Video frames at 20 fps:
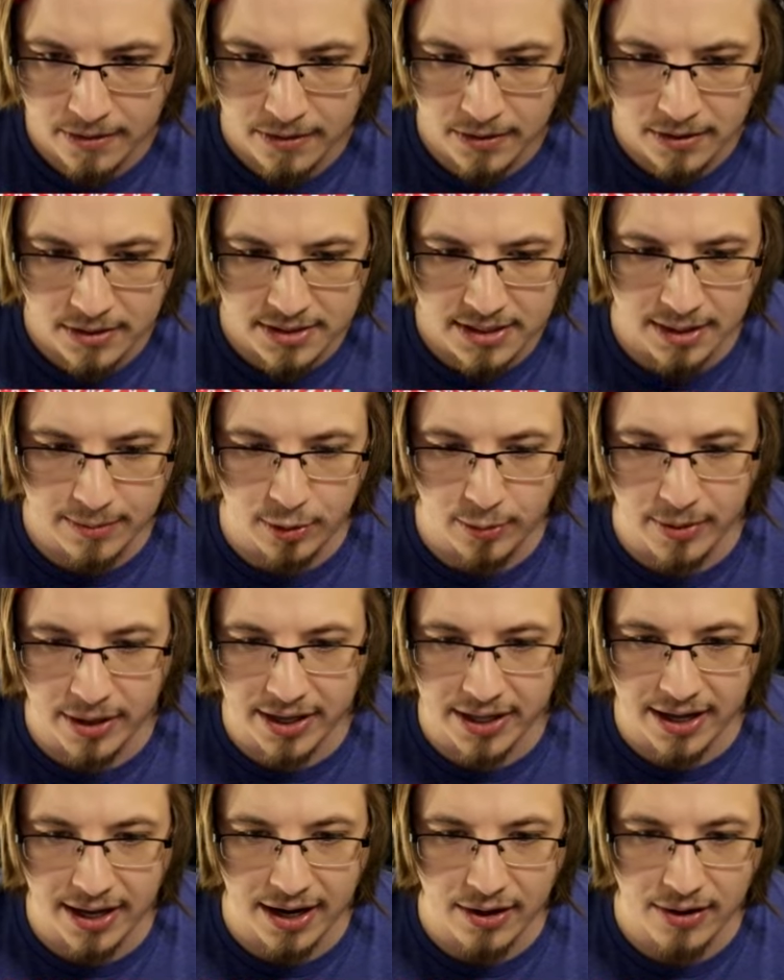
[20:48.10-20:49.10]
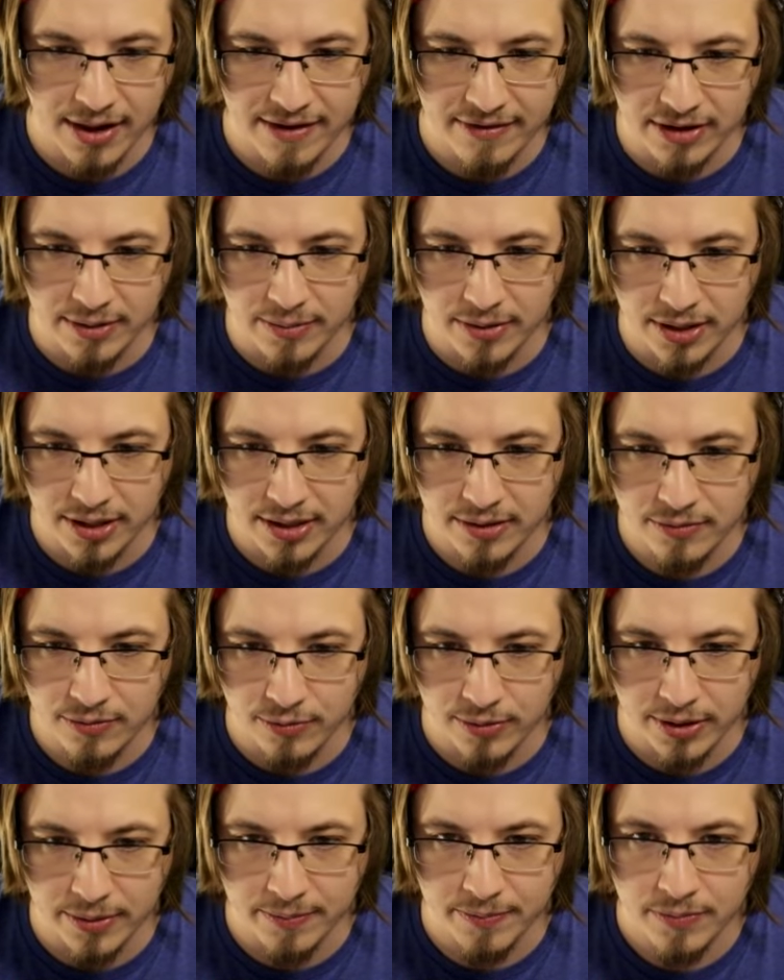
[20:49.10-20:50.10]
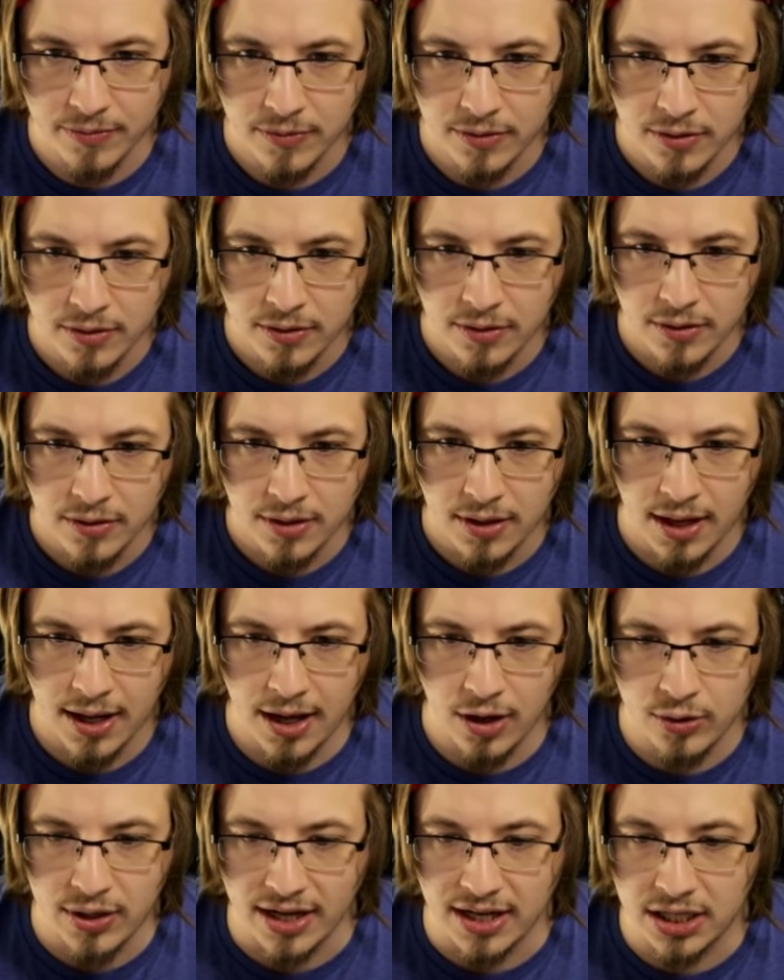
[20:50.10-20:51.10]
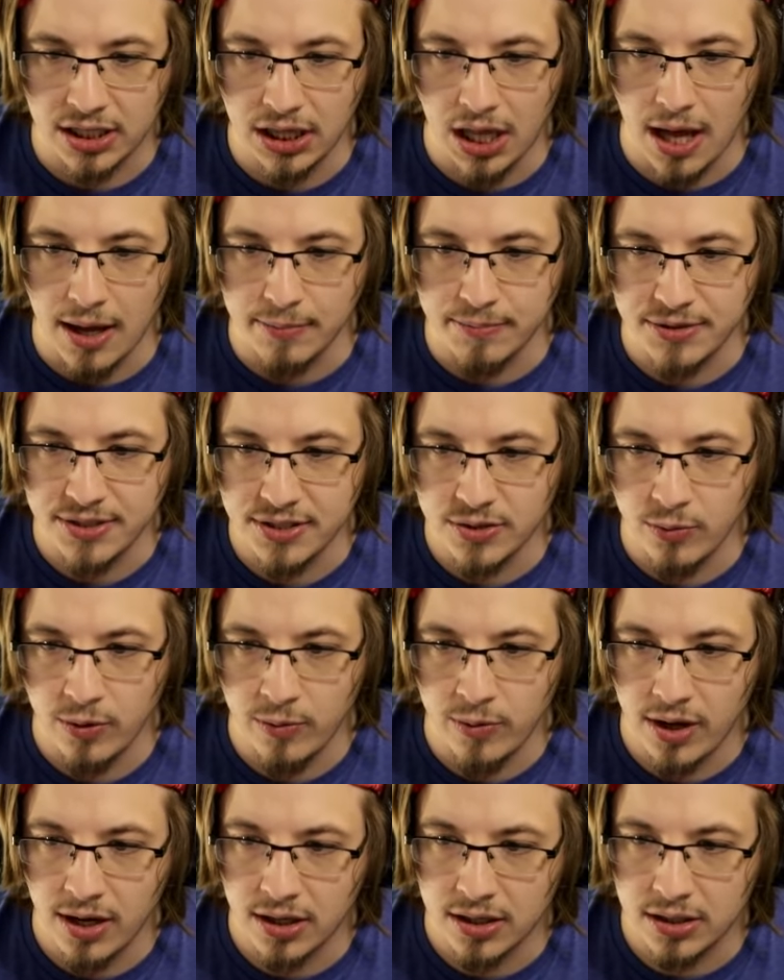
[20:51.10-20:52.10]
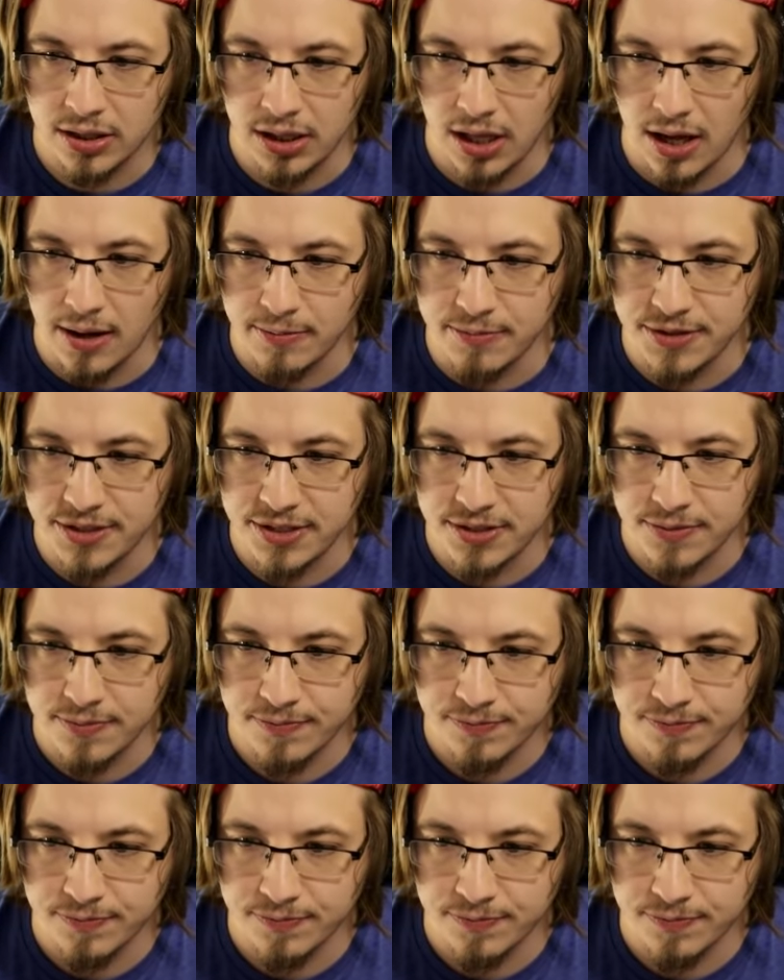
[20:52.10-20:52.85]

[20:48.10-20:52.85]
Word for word: Double money. I don't have any money. Rip. Uh, okay, clubs. We want clubs.